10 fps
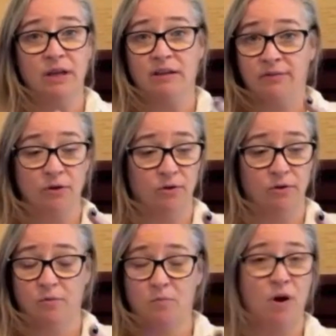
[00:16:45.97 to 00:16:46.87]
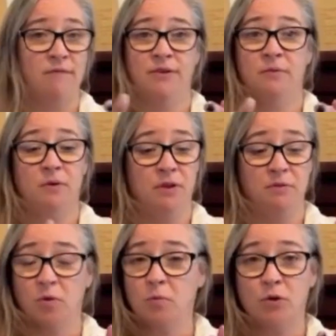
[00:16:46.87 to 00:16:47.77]
if you're profitable
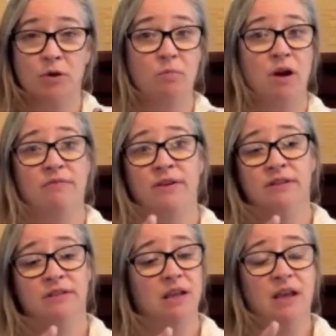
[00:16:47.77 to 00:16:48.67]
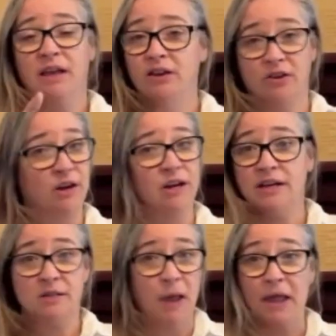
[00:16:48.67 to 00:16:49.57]
and reporting profits, you're going to
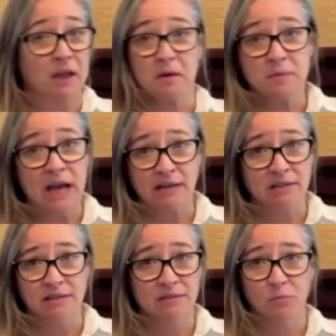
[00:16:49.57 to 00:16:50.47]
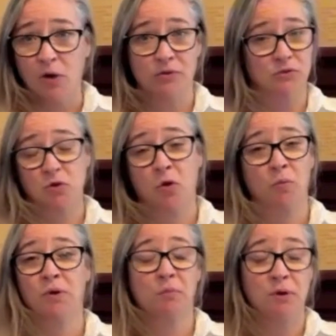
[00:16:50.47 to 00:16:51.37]
need to pay income taxes, whether it's
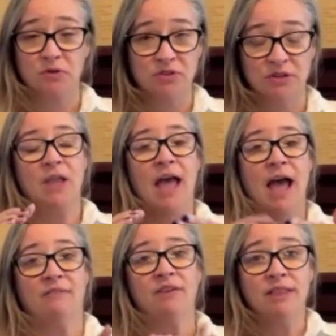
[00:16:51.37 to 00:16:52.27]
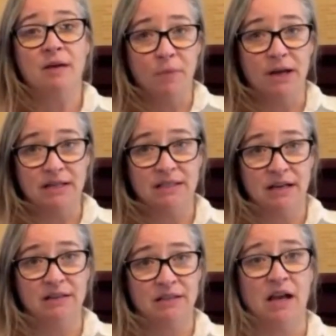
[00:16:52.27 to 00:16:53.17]
corporate or personal. Having that money
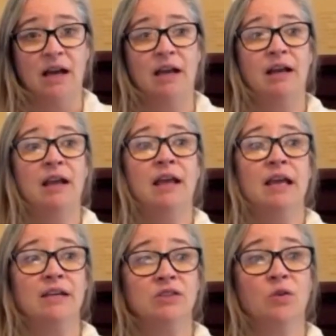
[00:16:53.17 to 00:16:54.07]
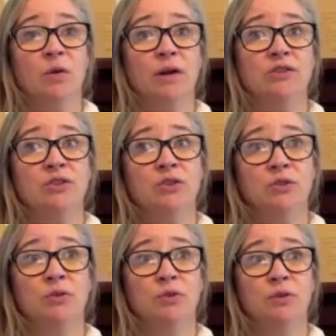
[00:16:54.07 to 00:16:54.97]
set aside is going
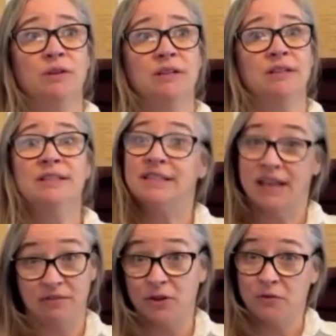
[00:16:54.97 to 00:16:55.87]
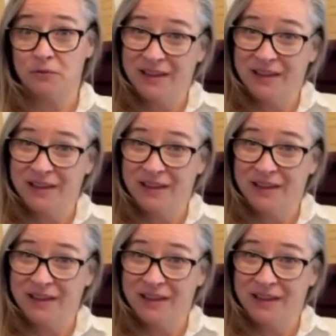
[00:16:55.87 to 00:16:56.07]
to save you,